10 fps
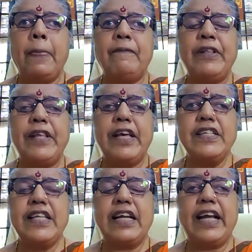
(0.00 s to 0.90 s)
when there
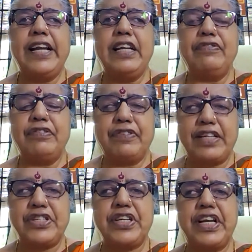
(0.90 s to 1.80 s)
is that kind of a
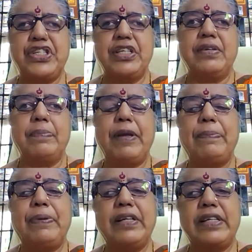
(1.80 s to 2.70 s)
frustration,
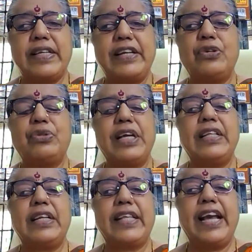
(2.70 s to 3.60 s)
people tend to
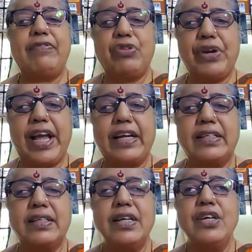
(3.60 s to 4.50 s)
think that they have to
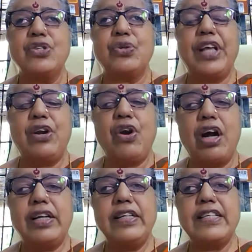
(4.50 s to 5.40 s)
react. So they are
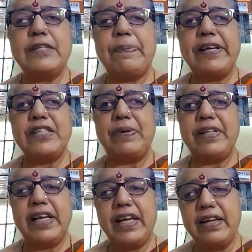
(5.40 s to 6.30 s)
not in a space where
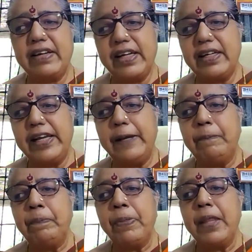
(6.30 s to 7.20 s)
they can really
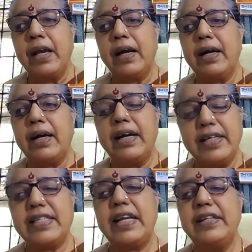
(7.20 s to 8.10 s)

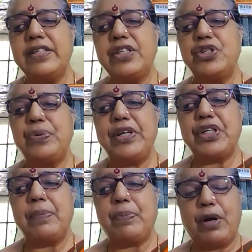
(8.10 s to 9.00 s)
understand the
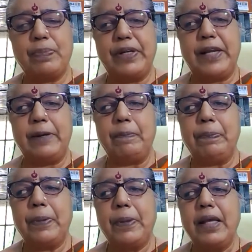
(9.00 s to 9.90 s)
situation properly.
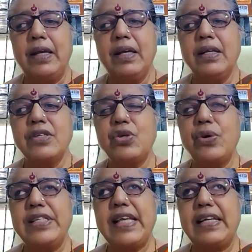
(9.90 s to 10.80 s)
So
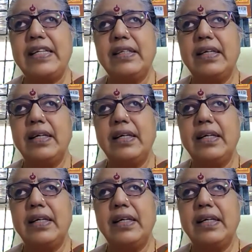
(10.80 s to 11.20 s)
is that